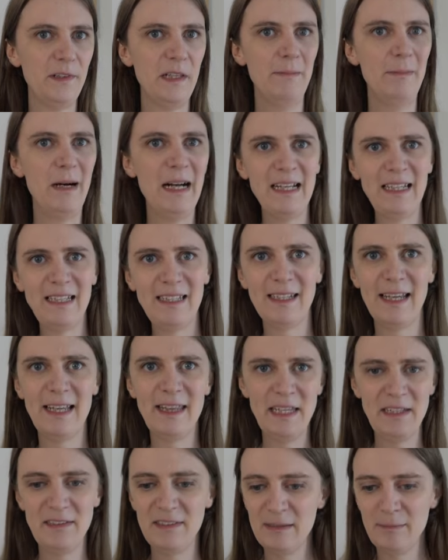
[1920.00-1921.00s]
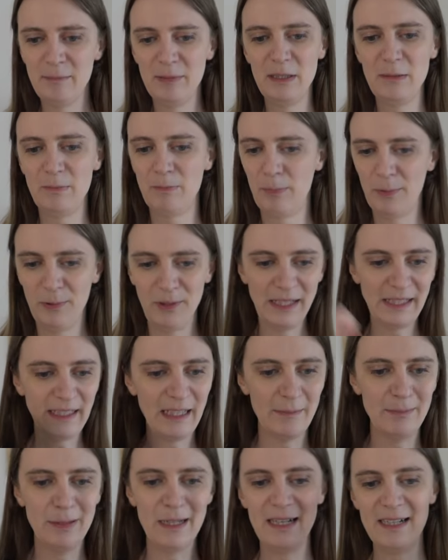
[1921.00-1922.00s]
their mind and they simply break
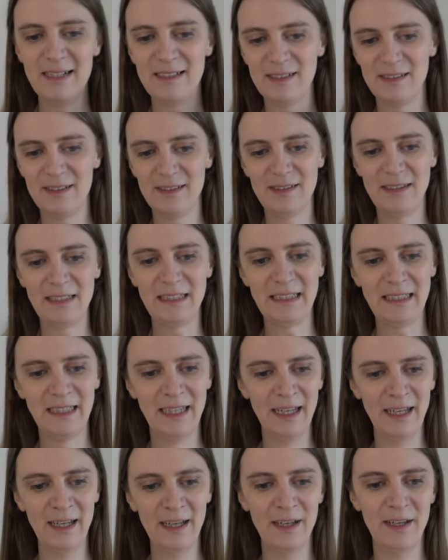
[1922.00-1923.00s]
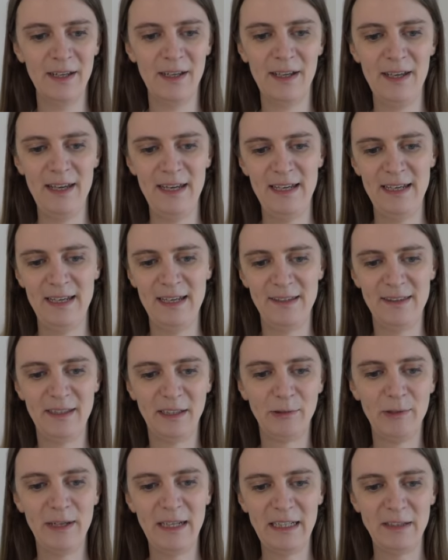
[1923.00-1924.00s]
apart the, uh, the
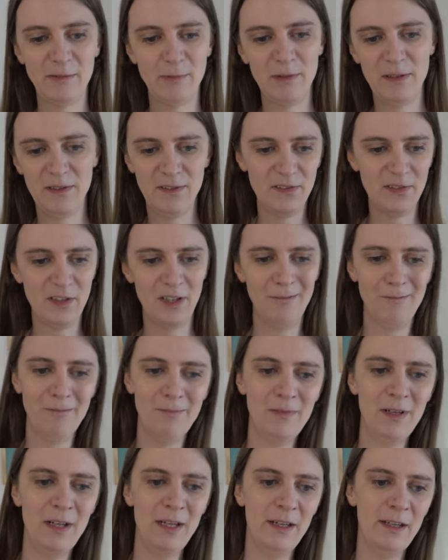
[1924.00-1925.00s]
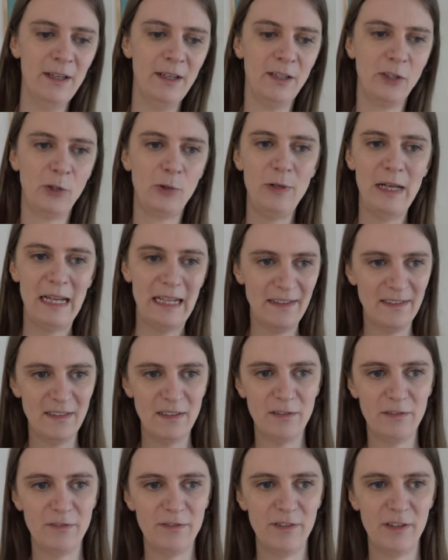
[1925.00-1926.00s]
grate with some
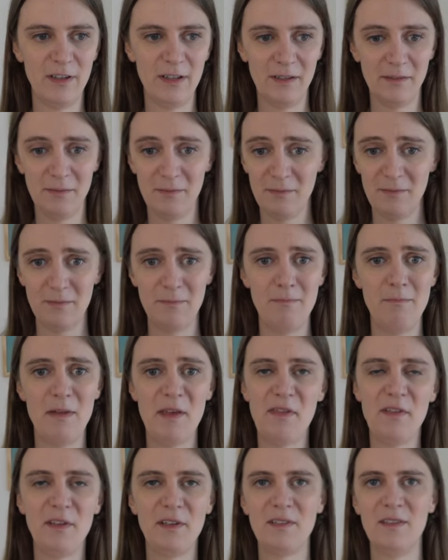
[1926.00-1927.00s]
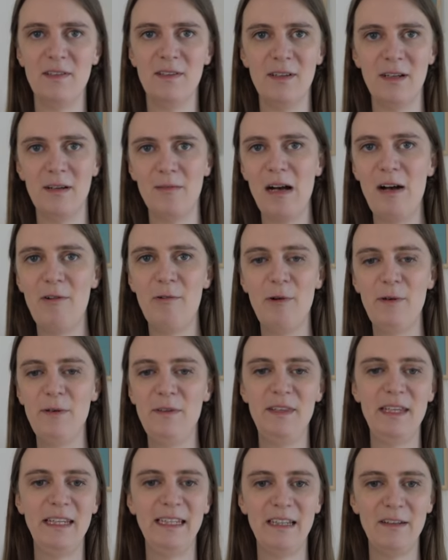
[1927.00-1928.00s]
creative method, however
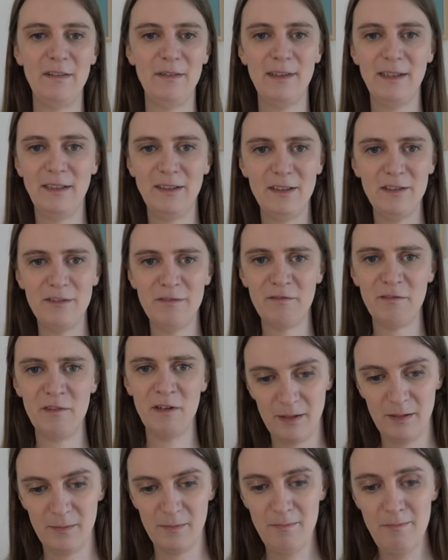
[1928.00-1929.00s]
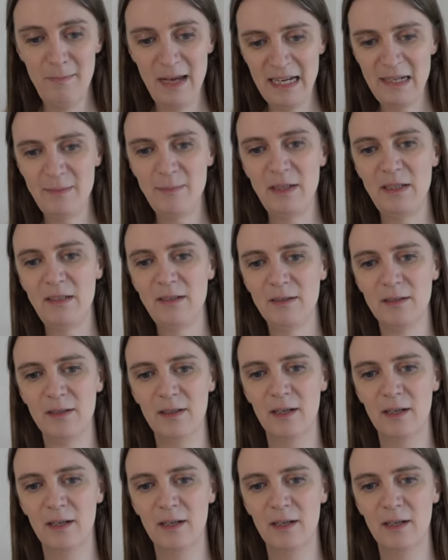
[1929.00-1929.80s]
they can think of. Maybe